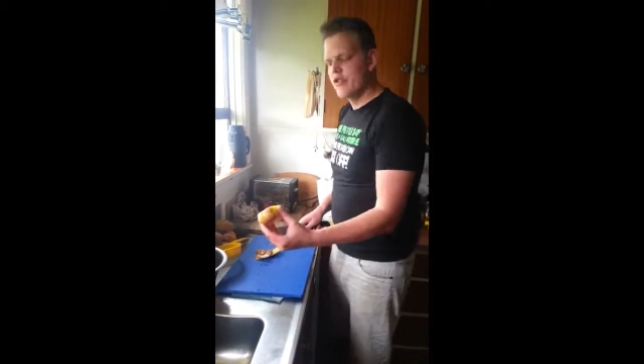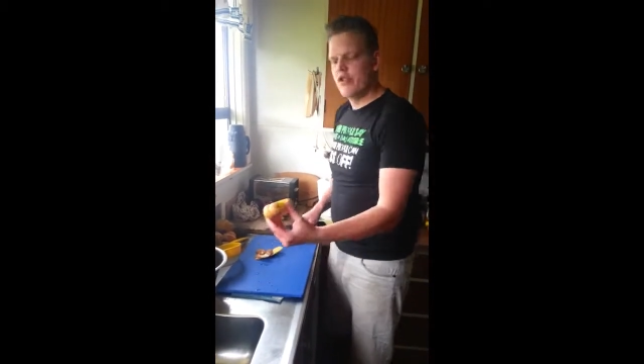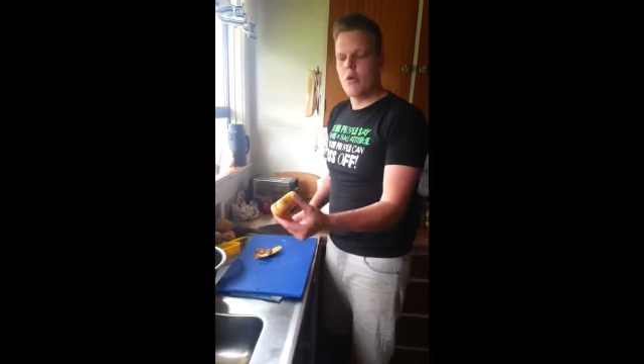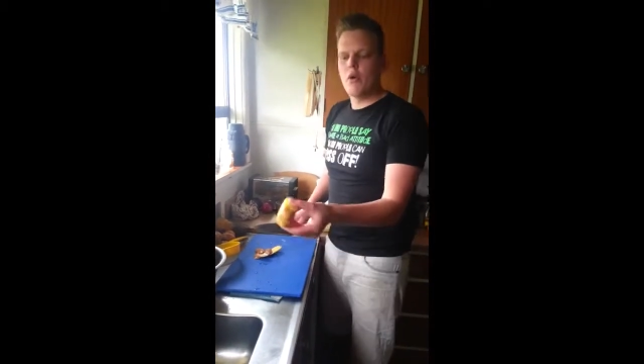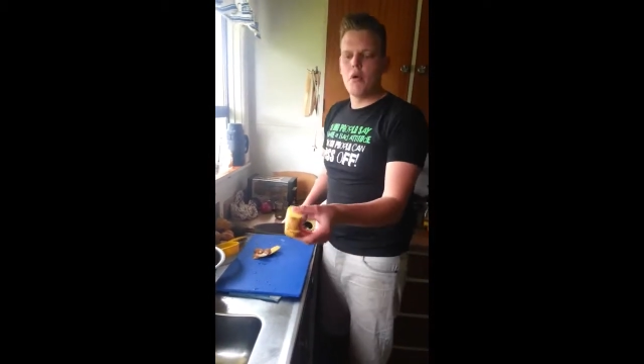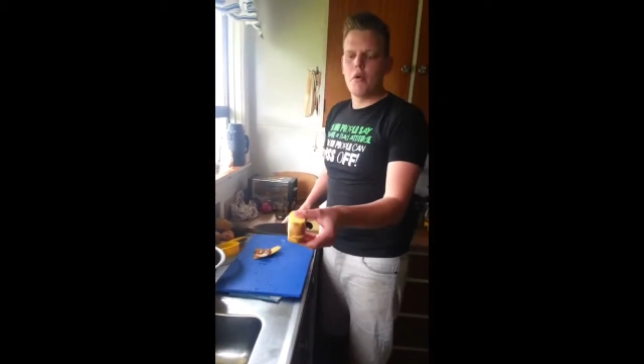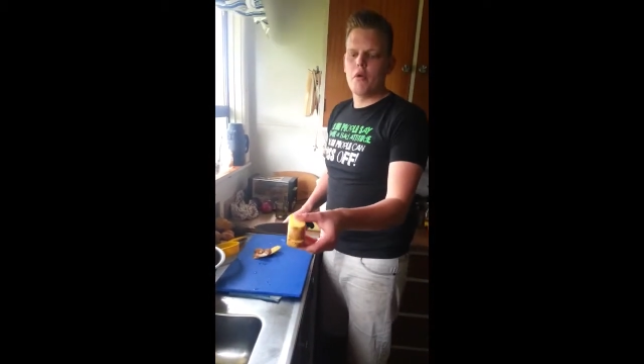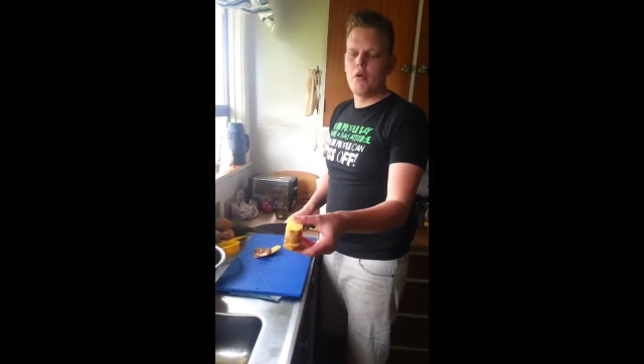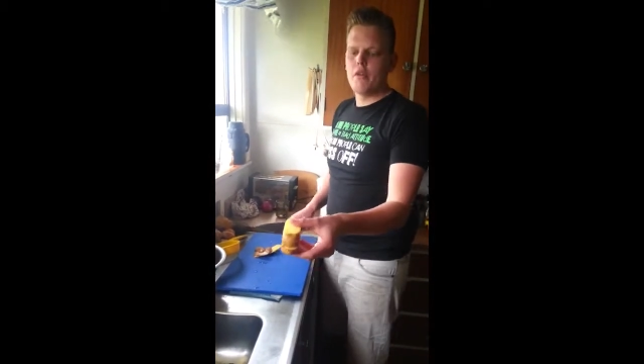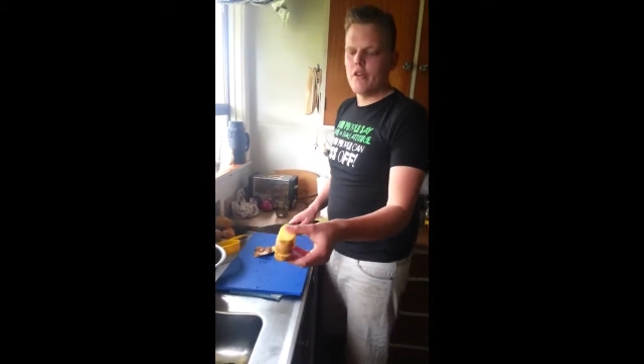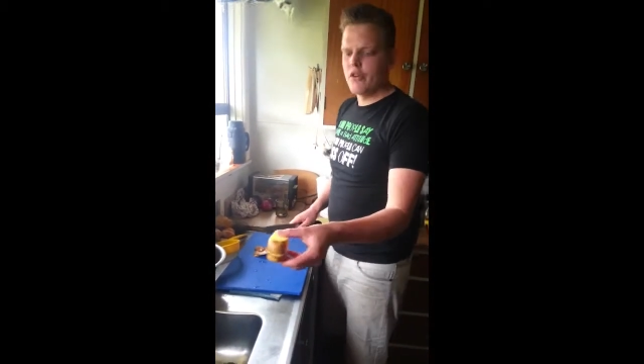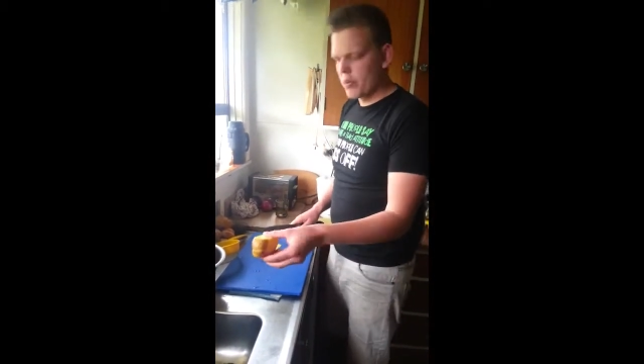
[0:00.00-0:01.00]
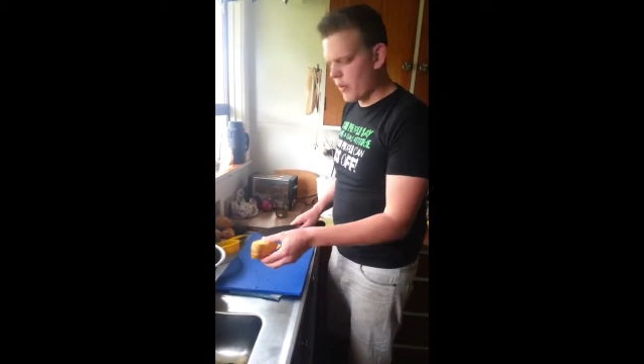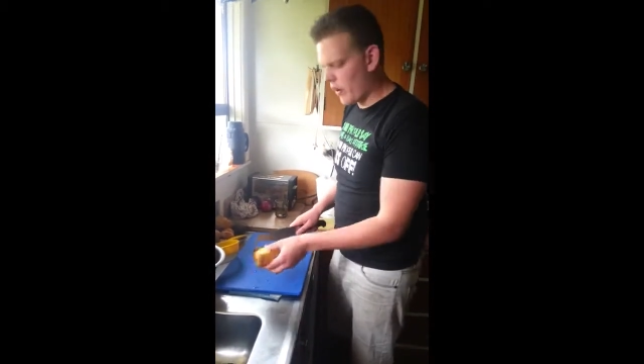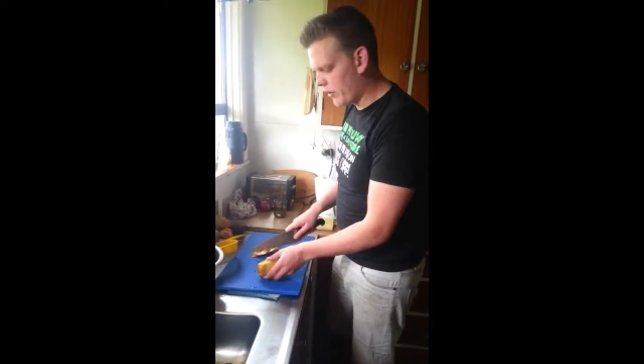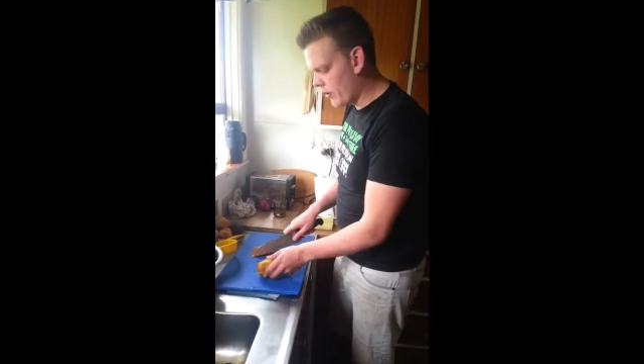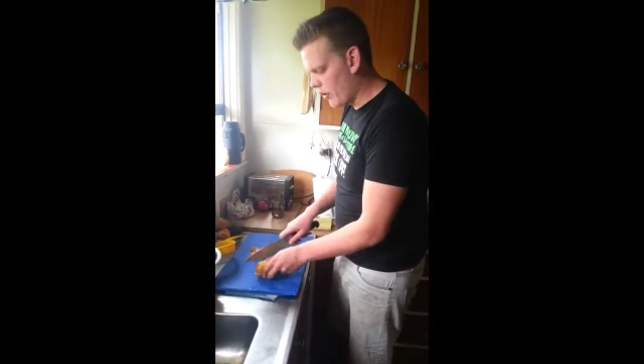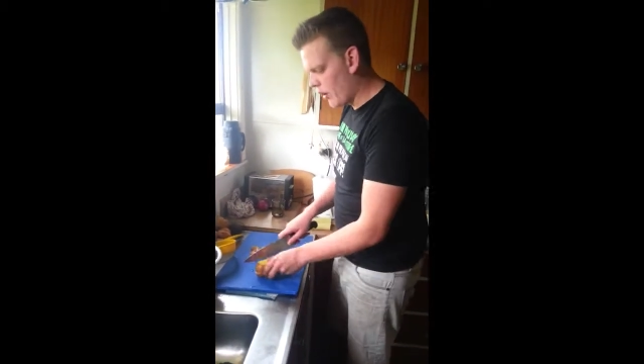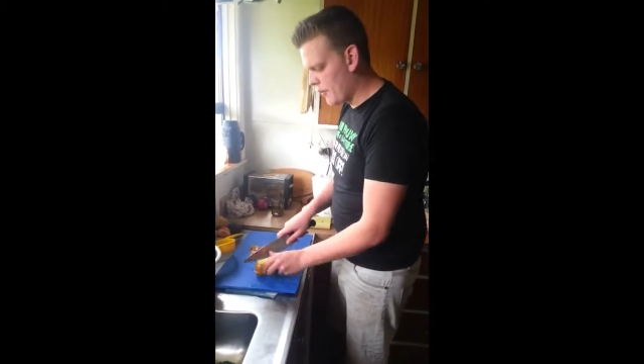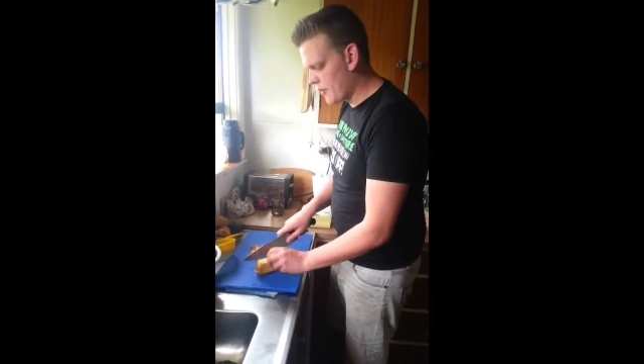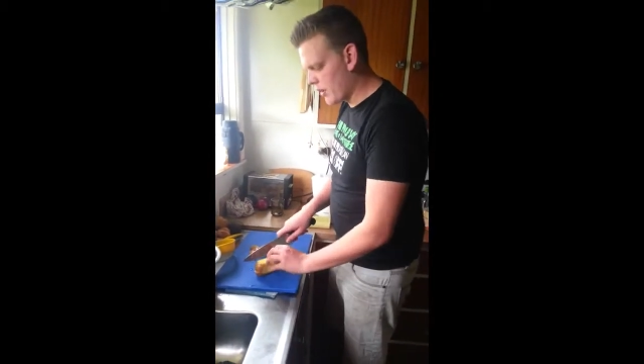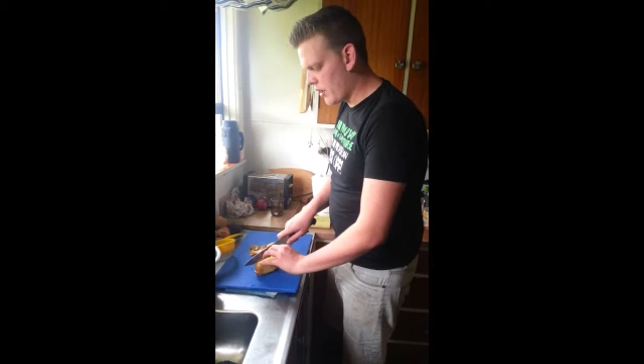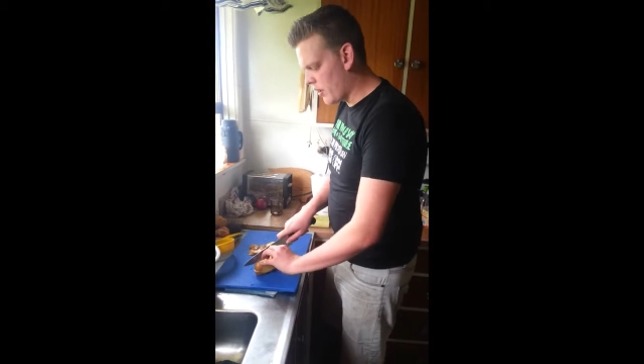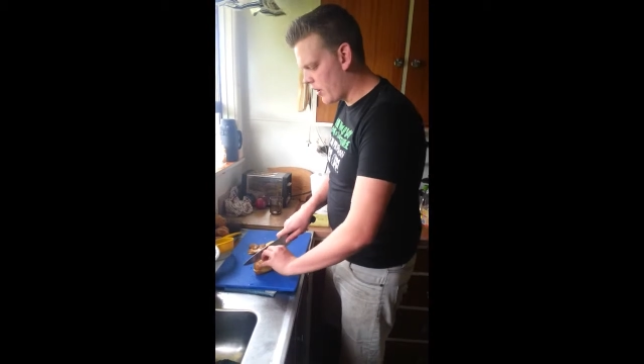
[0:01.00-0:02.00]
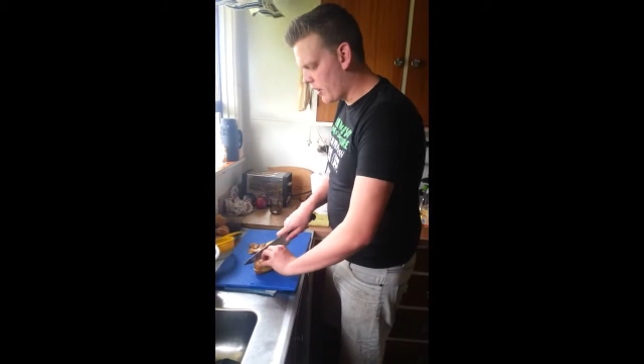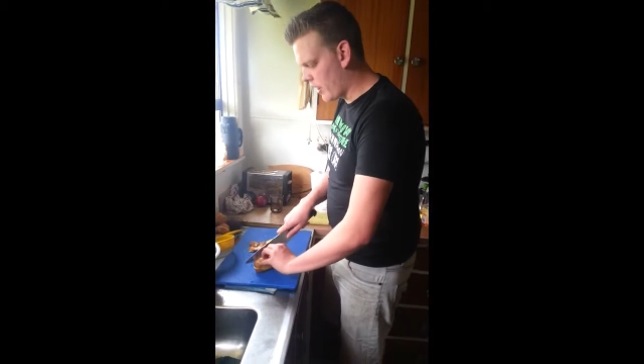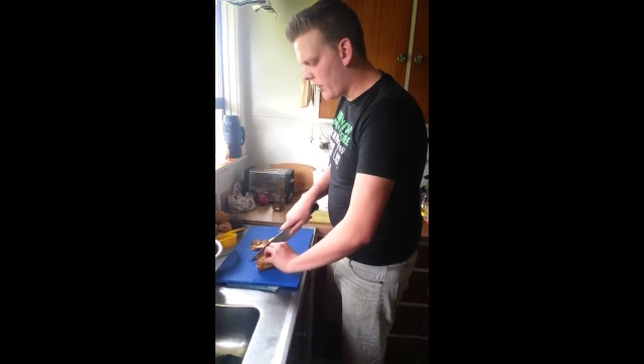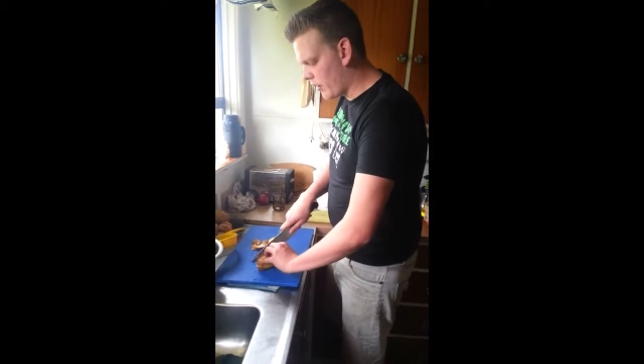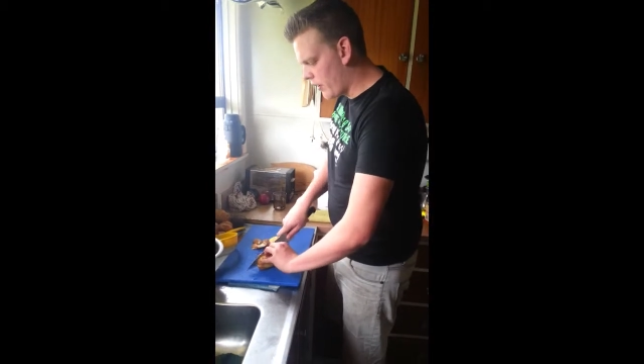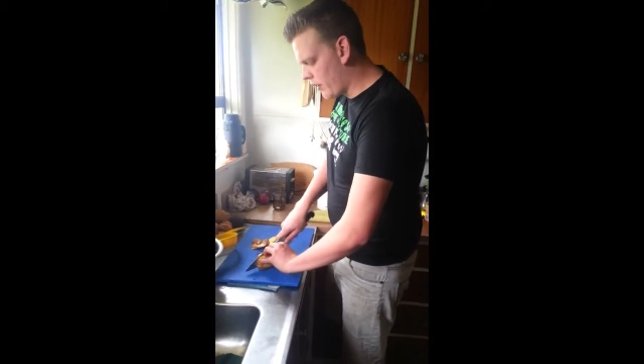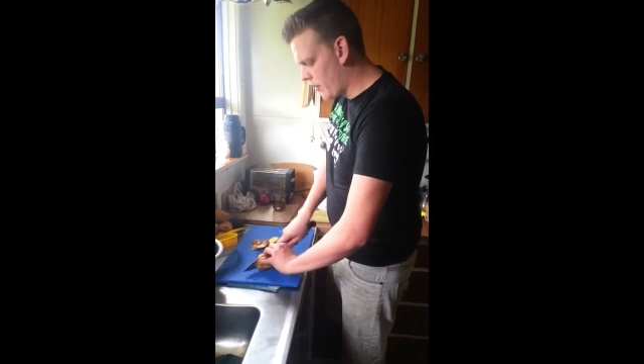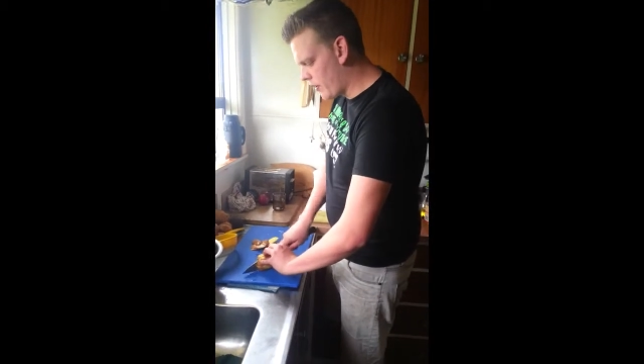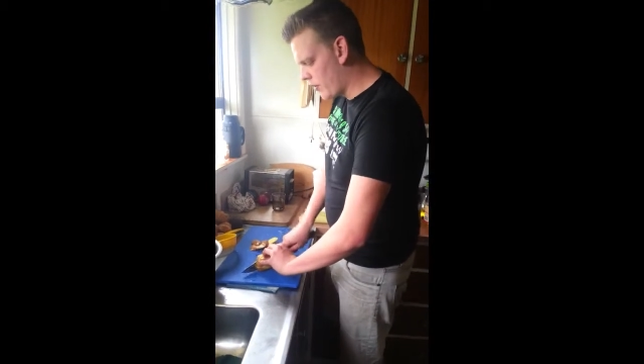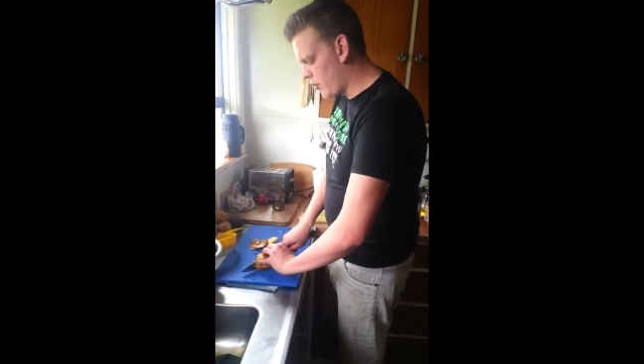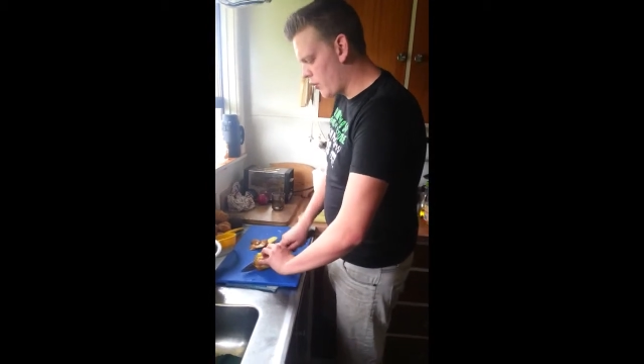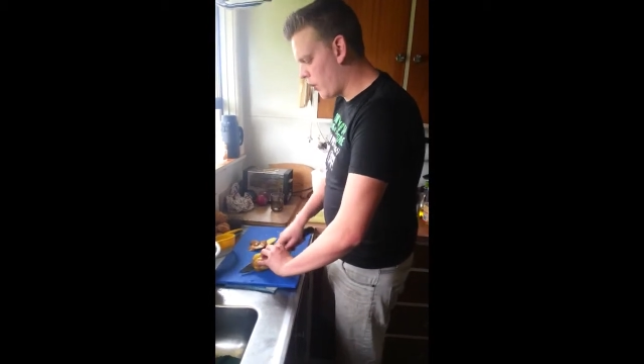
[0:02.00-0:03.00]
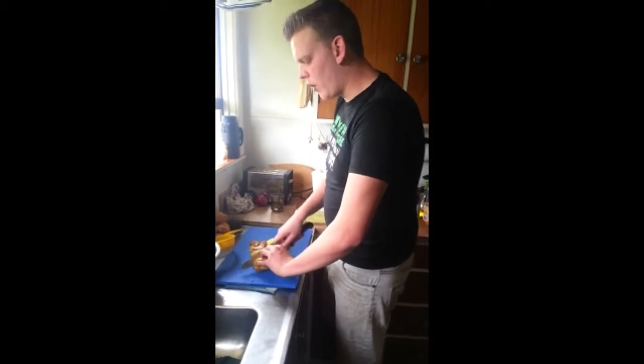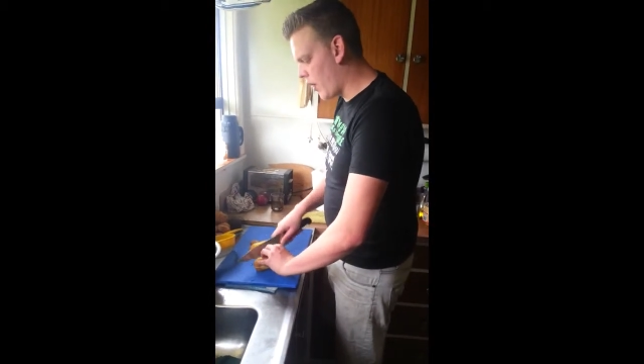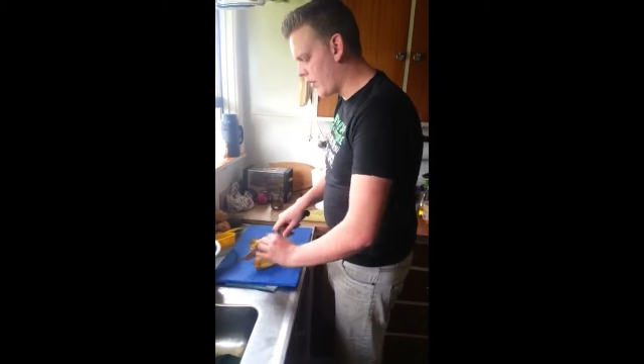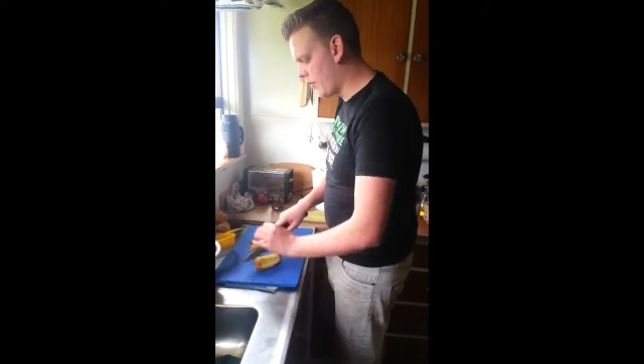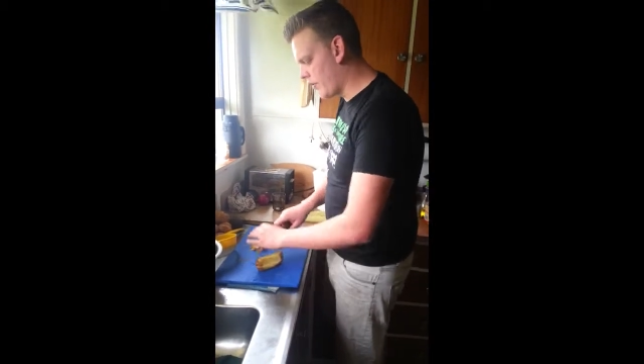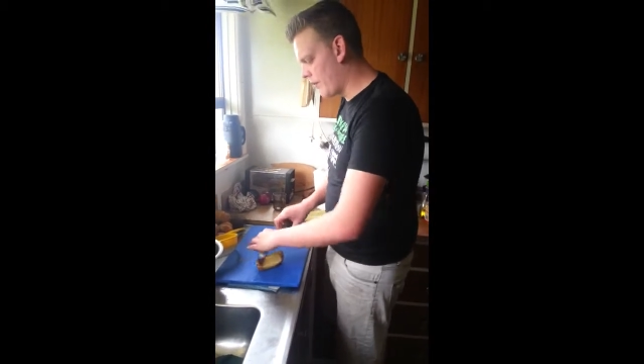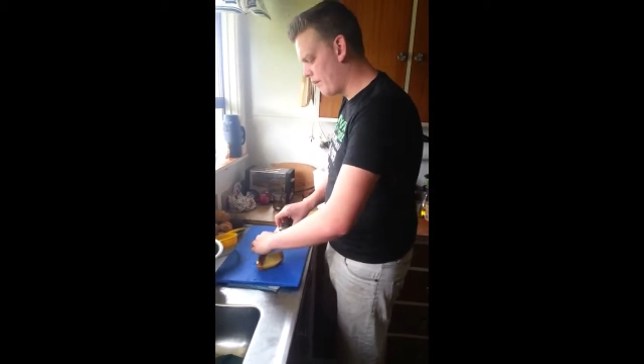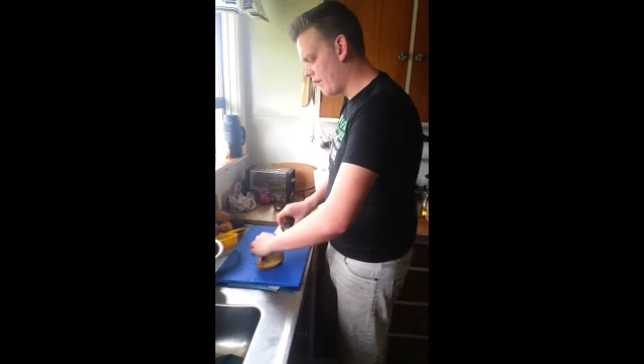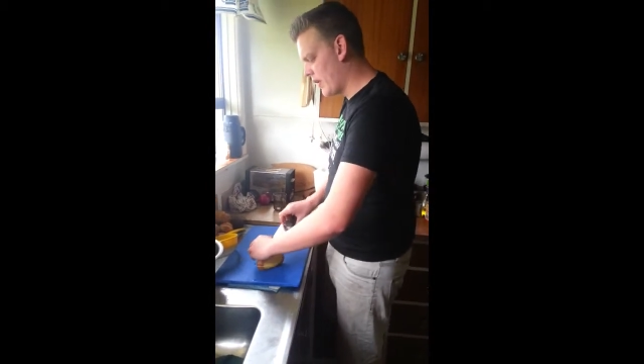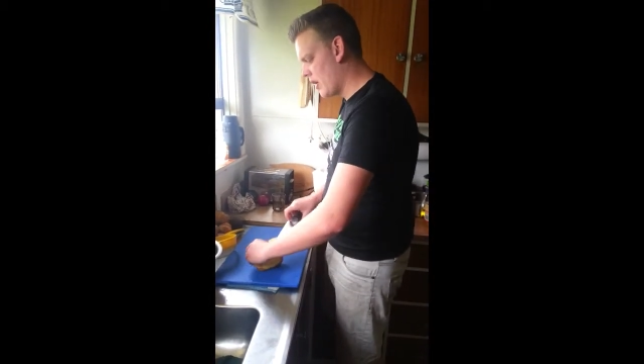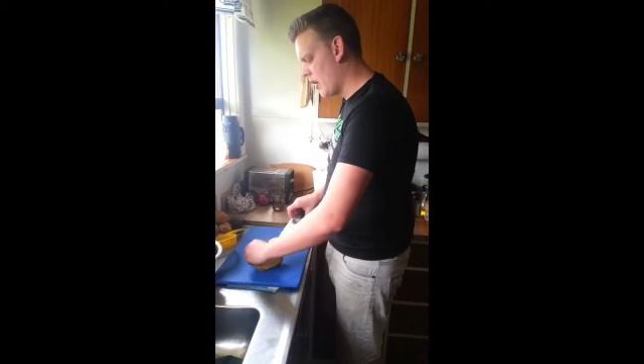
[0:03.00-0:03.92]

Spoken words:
So this one I'm going to cut twice.